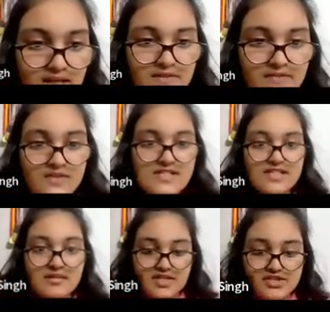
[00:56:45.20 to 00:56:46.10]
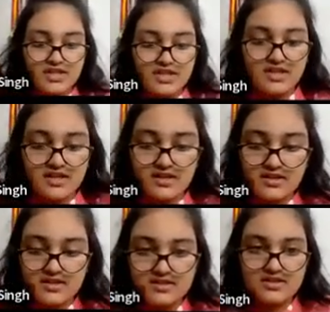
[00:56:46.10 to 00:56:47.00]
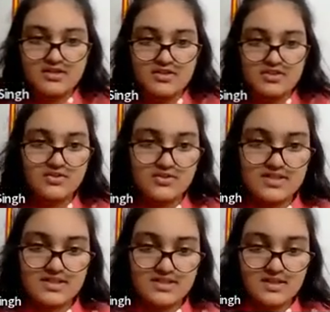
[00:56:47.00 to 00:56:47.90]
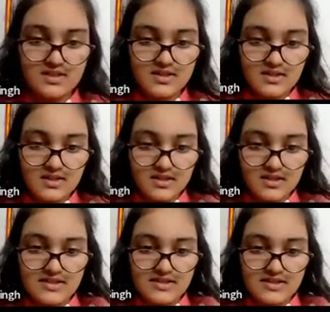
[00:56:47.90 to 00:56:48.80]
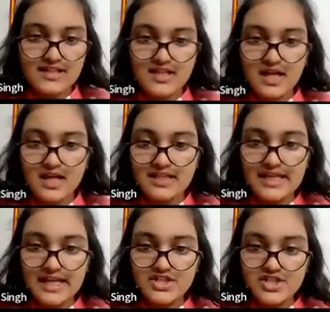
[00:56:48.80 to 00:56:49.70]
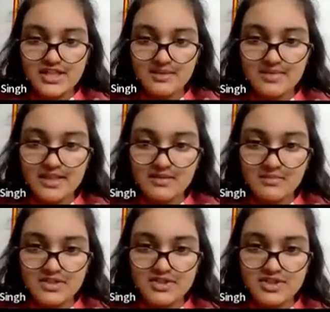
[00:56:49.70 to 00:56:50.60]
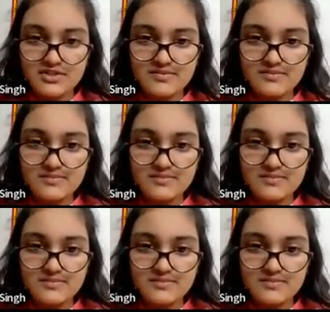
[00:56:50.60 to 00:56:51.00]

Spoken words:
in the first image, source, let's add the HTML image.